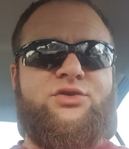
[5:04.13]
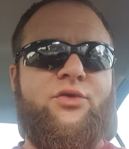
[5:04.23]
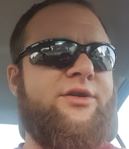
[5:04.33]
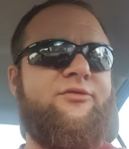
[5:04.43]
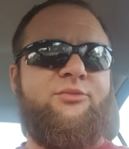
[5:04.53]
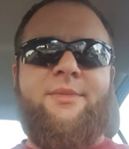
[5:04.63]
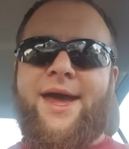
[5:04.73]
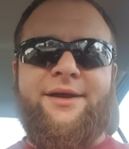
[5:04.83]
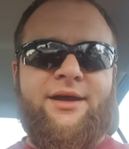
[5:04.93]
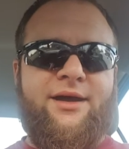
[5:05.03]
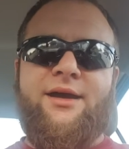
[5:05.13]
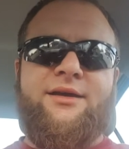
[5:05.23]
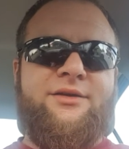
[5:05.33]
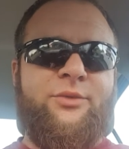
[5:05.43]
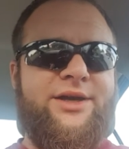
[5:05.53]
sort of
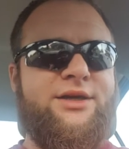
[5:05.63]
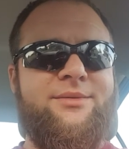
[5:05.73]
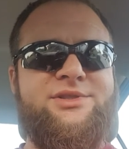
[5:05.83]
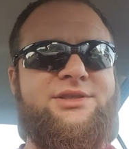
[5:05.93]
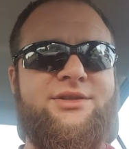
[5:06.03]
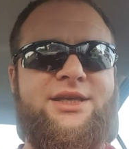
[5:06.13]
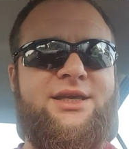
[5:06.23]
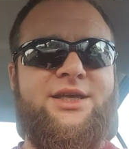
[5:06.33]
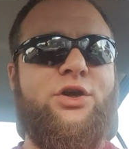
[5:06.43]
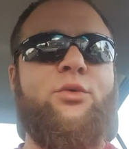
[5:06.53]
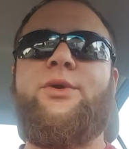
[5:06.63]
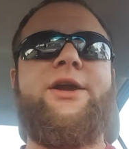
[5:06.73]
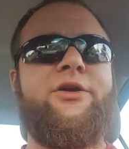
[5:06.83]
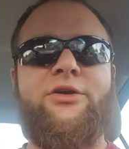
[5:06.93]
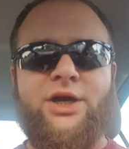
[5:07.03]
meta when it comes to the
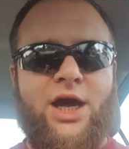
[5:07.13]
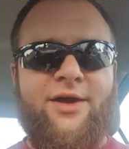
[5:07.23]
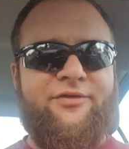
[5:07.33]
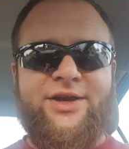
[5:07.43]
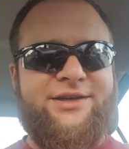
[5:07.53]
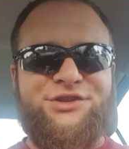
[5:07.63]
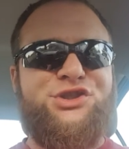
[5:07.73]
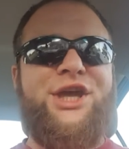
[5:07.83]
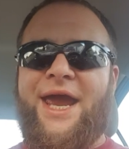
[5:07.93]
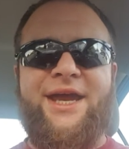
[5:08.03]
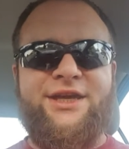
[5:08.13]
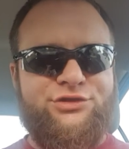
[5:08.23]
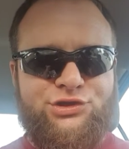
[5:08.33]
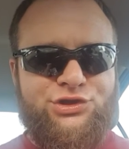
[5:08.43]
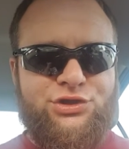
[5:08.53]
career of Nicolas
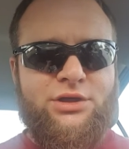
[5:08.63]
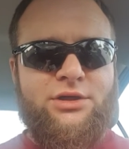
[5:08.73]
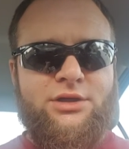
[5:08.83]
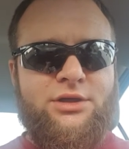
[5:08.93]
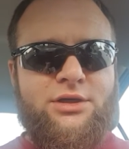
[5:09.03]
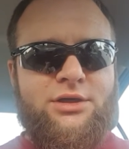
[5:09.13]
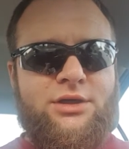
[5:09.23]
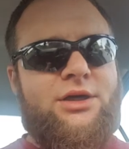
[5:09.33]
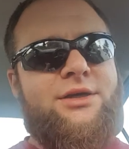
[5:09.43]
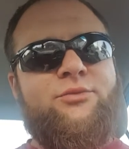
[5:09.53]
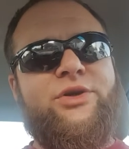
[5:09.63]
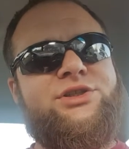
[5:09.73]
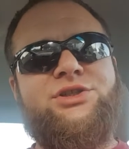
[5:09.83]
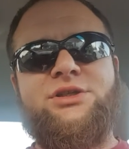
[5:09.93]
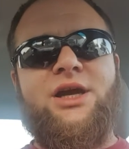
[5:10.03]
Cage.
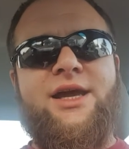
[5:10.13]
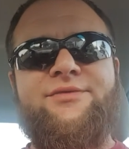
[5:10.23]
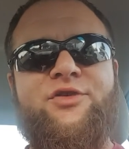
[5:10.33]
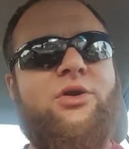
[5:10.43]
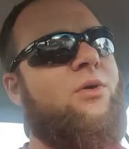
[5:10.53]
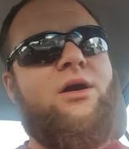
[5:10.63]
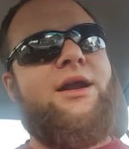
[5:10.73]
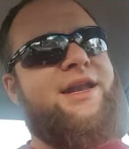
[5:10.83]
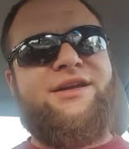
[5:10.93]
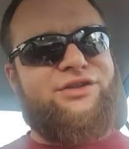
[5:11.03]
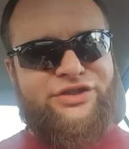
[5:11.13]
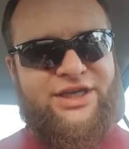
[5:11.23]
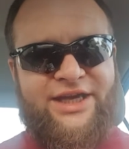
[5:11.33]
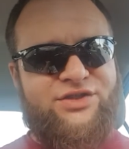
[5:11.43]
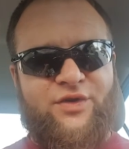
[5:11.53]
Which, if you are a Nicolas
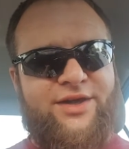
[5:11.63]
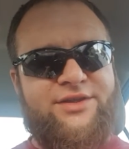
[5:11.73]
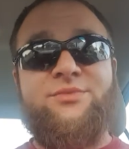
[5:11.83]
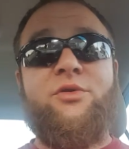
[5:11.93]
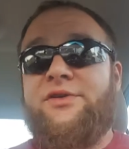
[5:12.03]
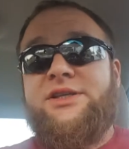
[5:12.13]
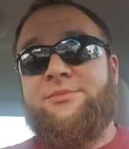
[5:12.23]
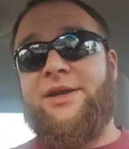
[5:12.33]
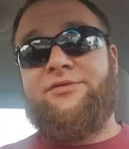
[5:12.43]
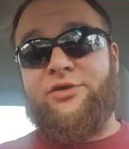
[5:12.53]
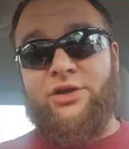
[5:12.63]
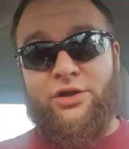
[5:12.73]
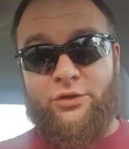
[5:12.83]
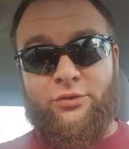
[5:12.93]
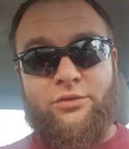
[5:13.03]
Cage fan, this movie is meant for
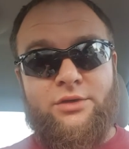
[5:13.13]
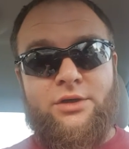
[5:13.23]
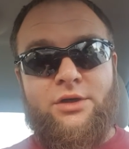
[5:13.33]
you.